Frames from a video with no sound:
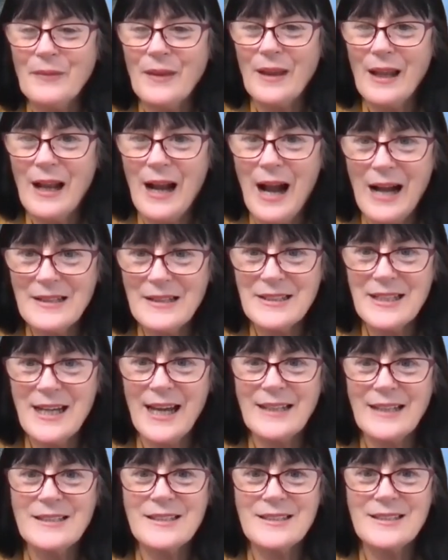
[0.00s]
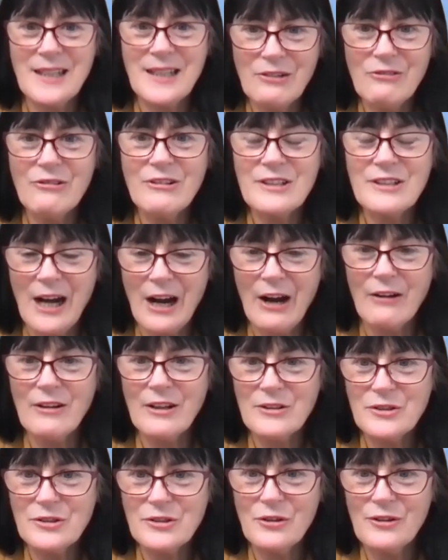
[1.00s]
contact Secret
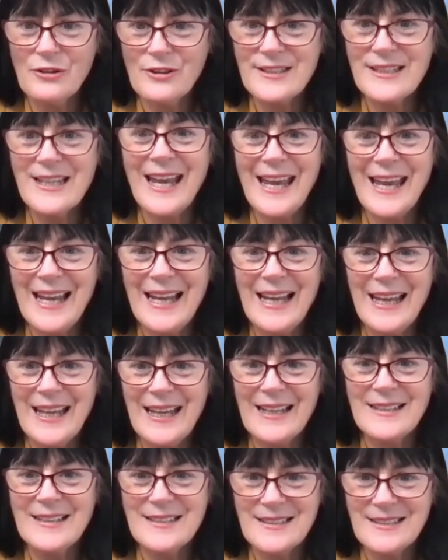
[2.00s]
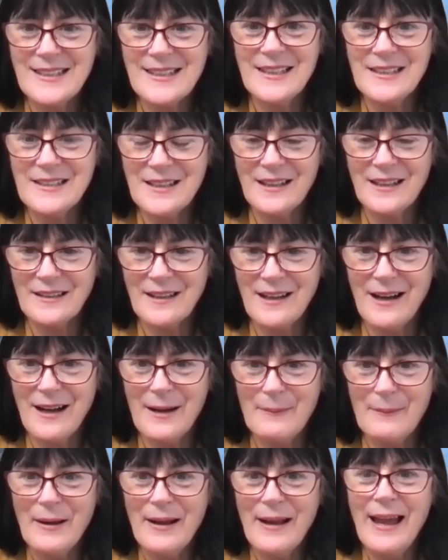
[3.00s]
Ireland Tours
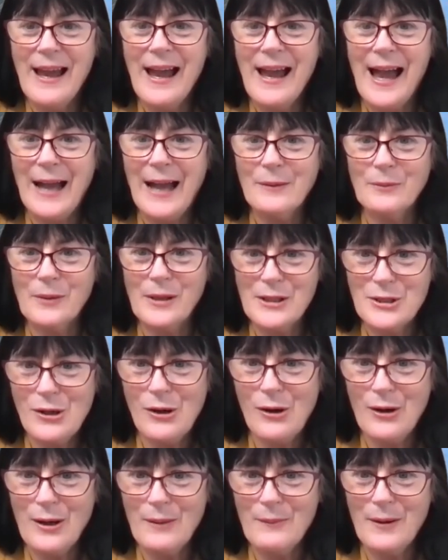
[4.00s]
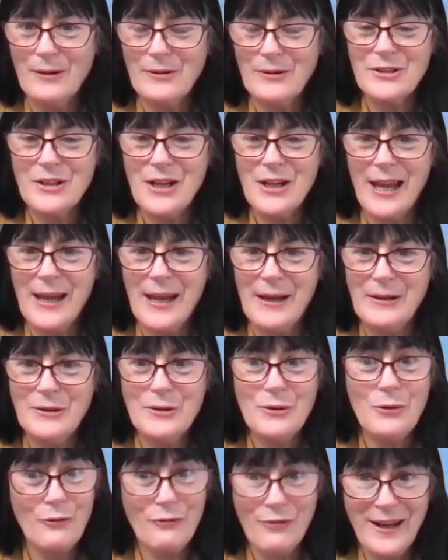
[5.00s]
LLC.com, and we'll talk about
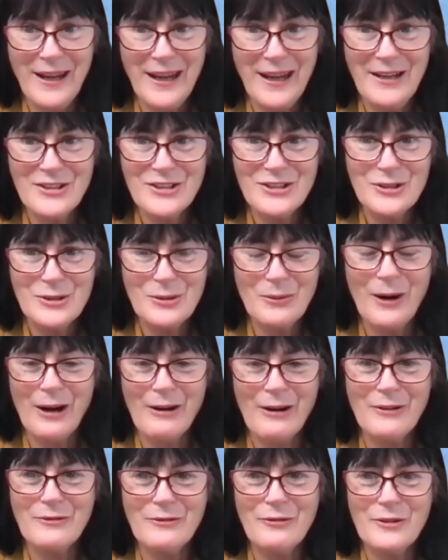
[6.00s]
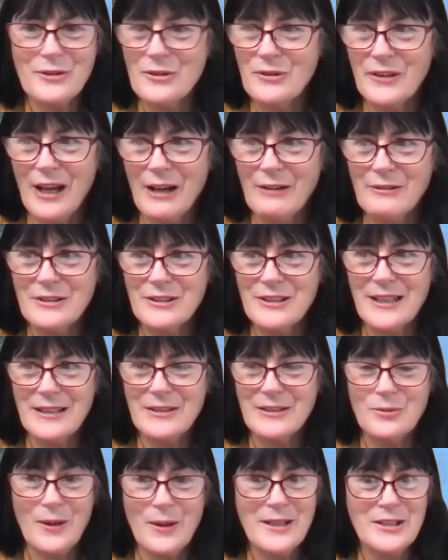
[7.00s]
your vacation to Ireland for
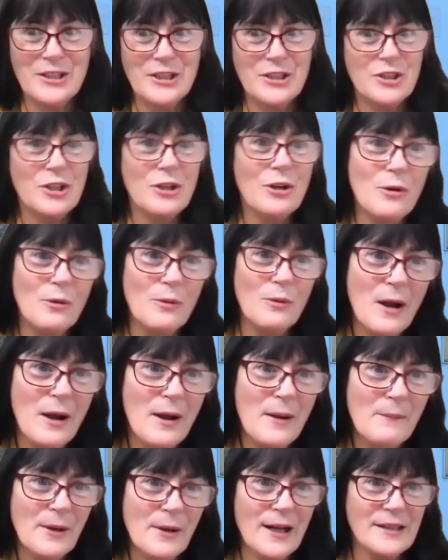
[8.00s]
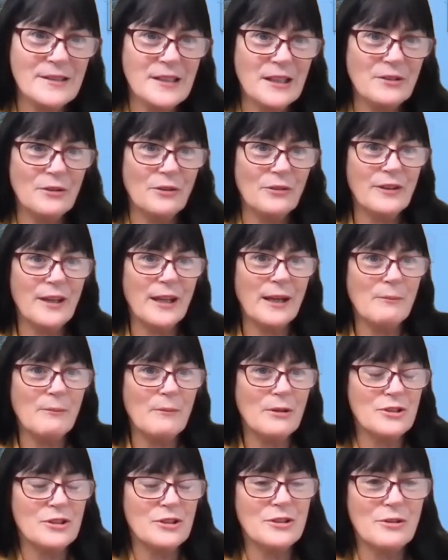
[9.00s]
2022, because I don't think
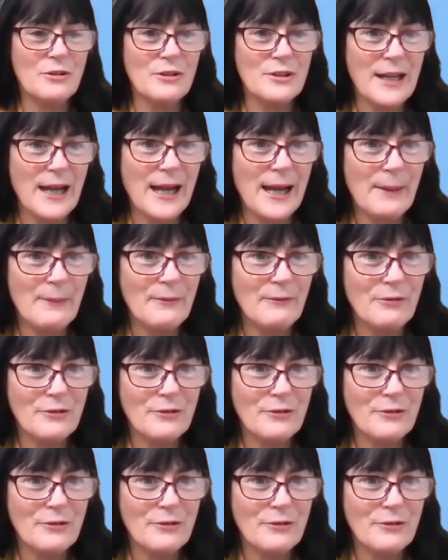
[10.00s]
much is going to happen for